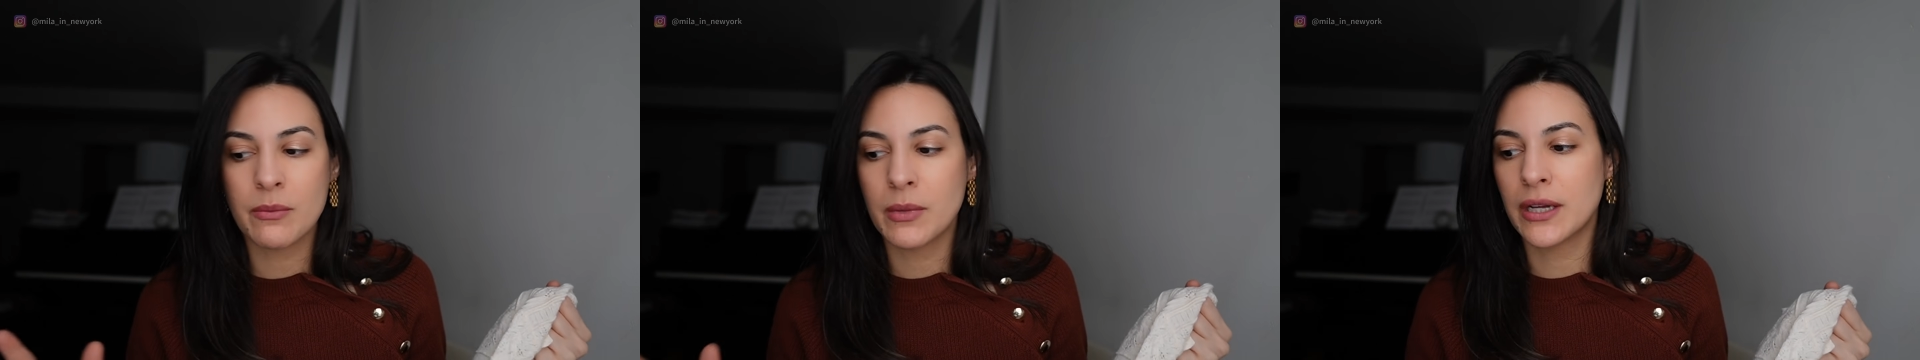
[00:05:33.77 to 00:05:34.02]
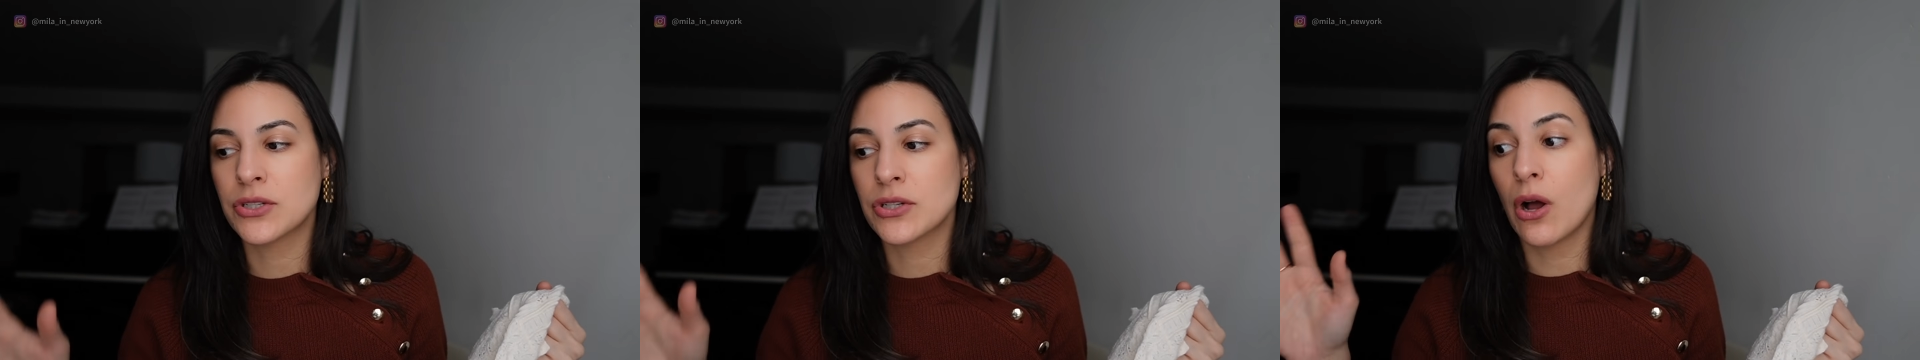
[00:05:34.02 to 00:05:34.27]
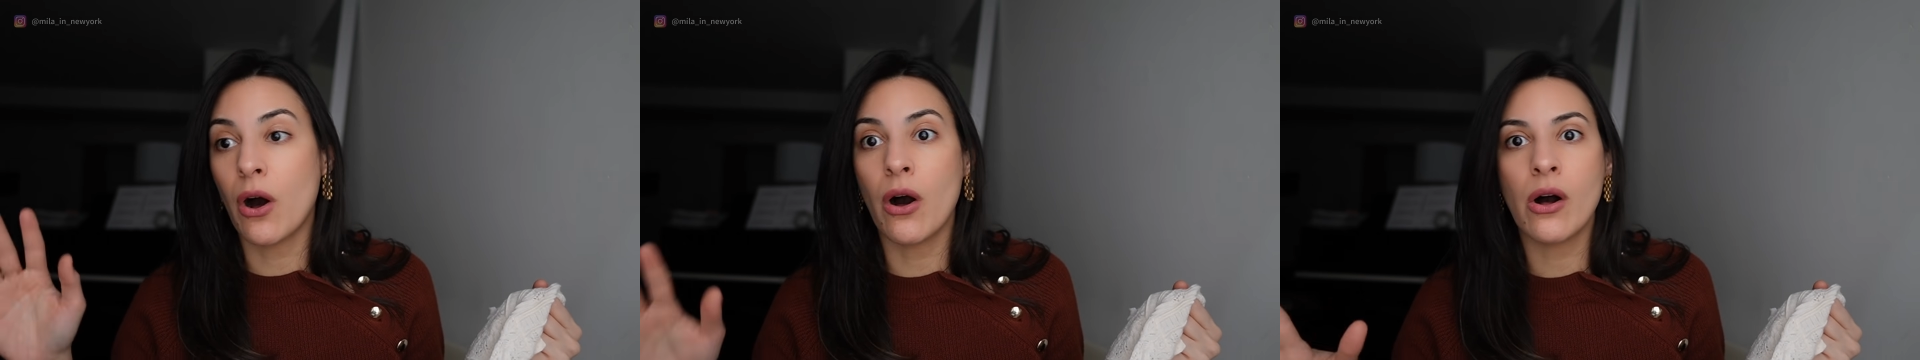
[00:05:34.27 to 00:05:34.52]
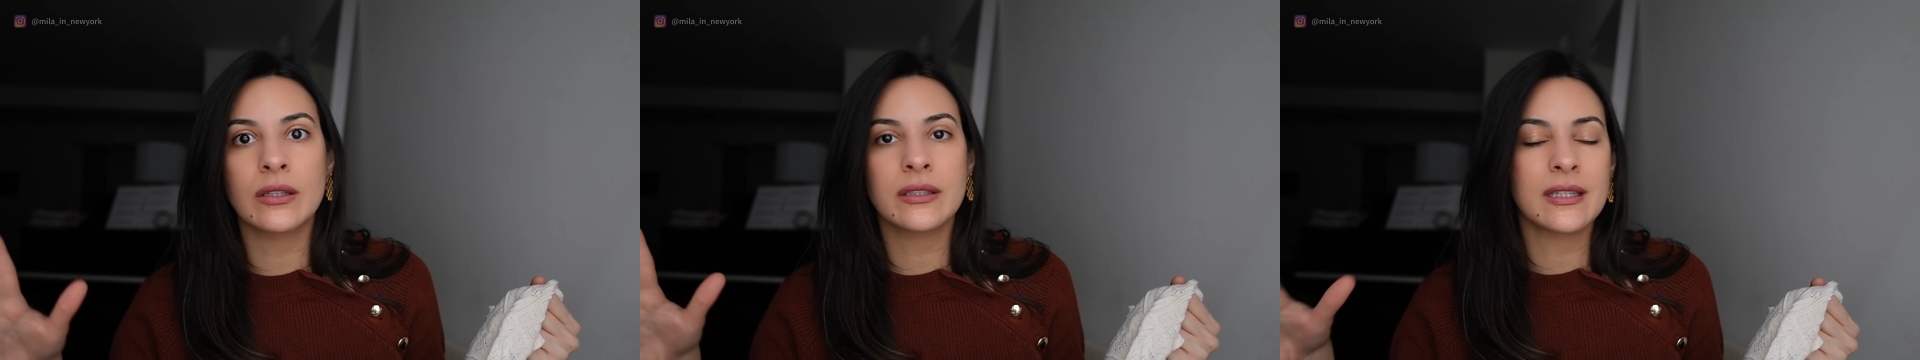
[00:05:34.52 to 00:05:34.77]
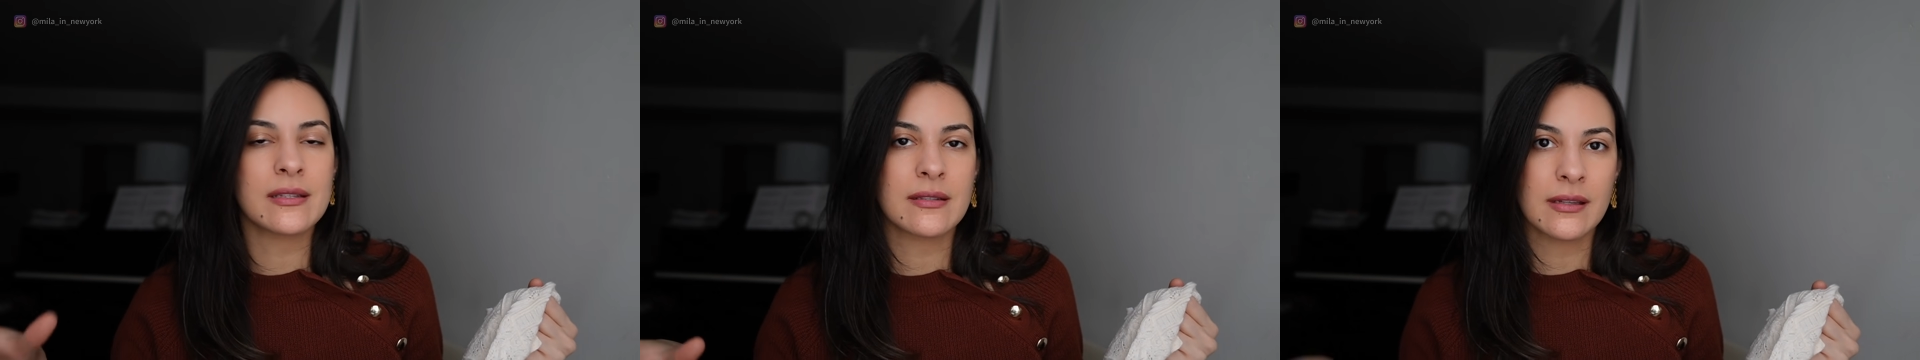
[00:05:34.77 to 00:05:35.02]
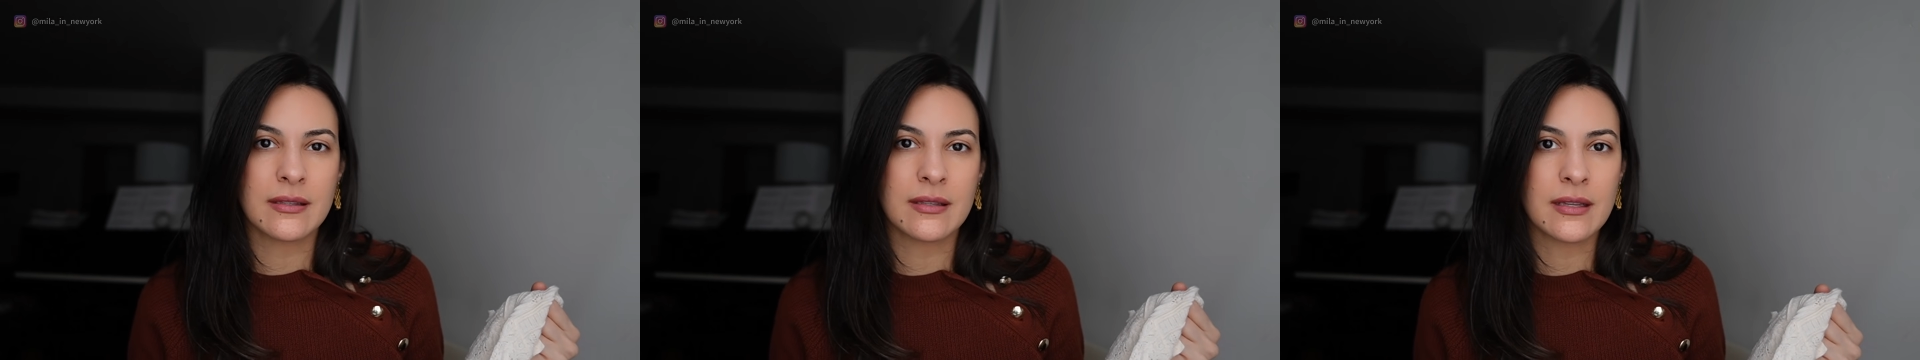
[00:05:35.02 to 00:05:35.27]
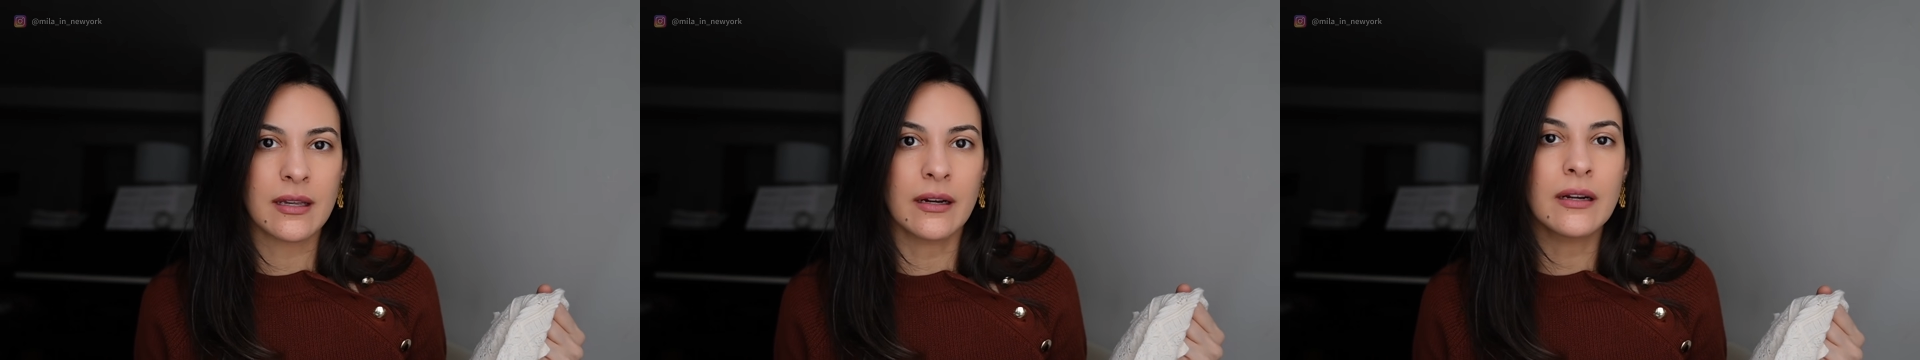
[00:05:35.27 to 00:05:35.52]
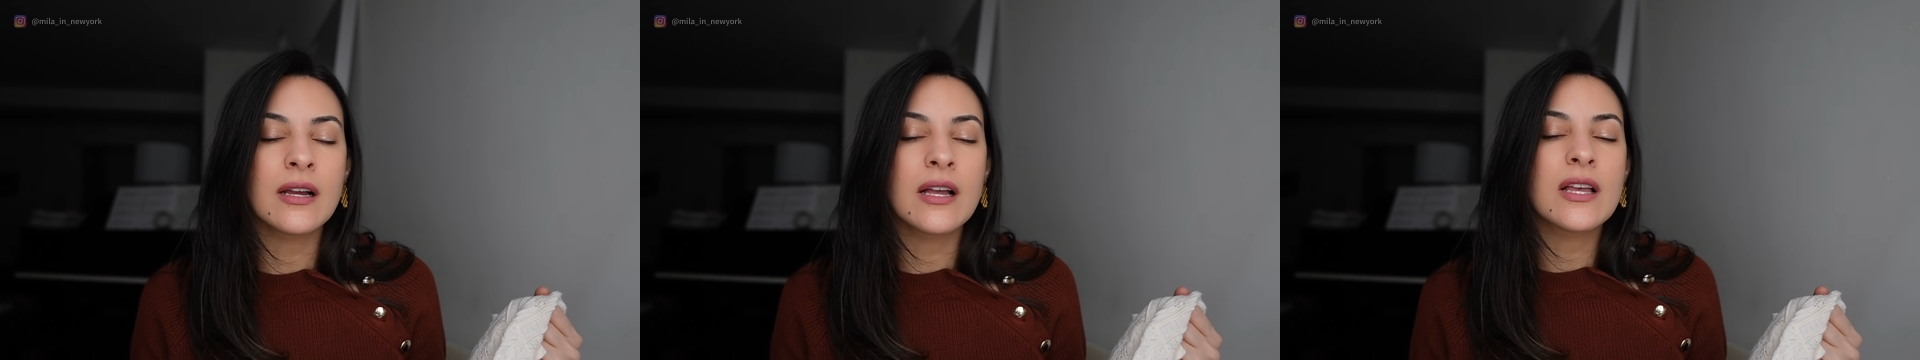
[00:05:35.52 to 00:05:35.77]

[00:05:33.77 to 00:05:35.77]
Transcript: much all these knits here.